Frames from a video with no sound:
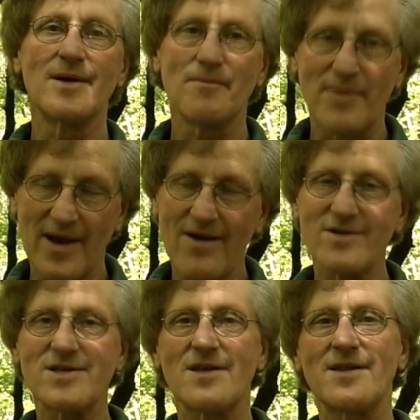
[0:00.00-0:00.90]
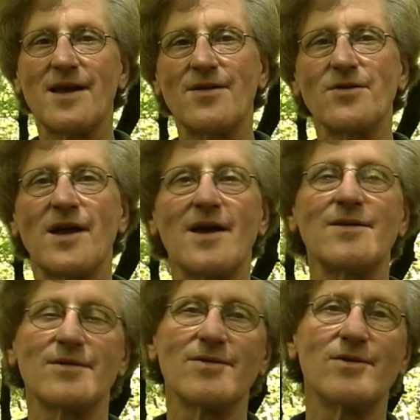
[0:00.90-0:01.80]
Bears, on the other hand,
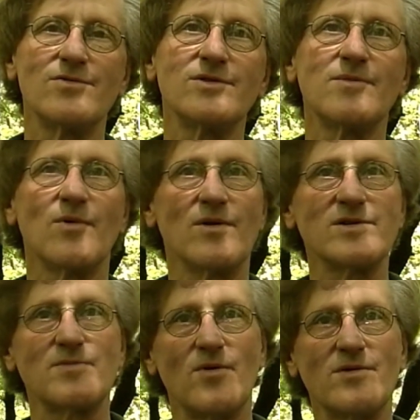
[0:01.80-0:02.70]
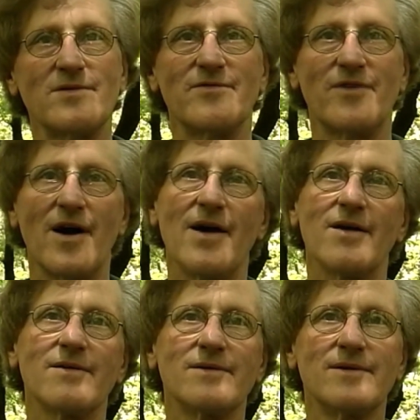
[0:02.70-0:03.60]
are usually more smoke than fire.
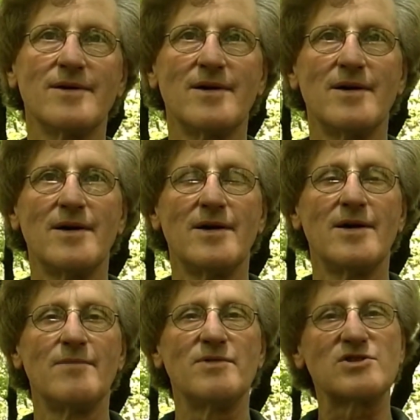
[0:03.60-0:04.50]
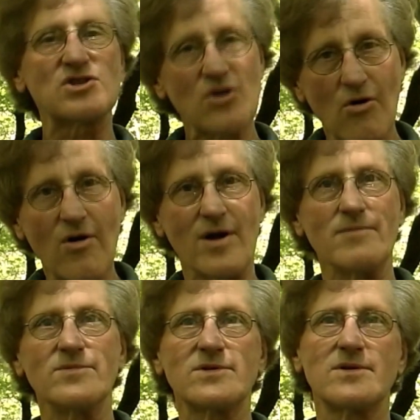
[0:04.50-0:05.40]
But storms,